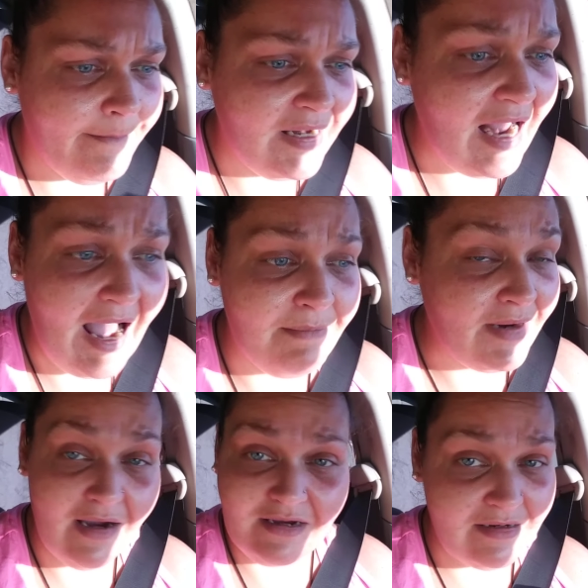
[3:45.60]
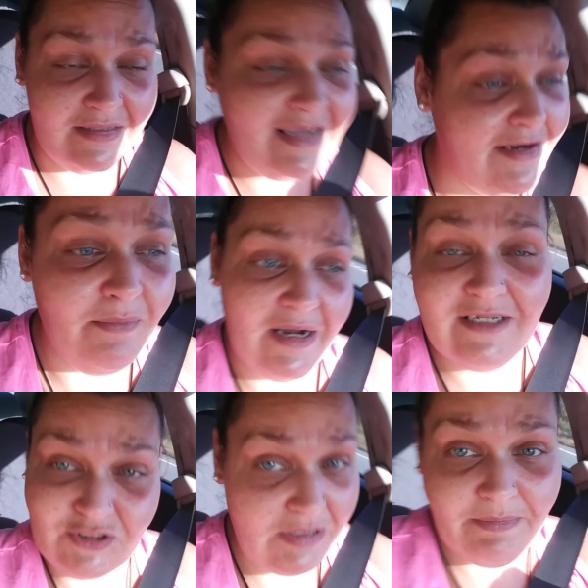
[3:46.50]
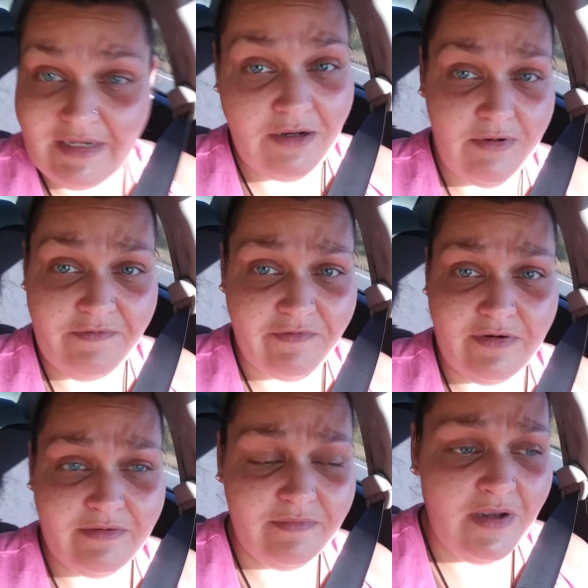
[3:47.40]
But I'm not going to let nobody treat me no different.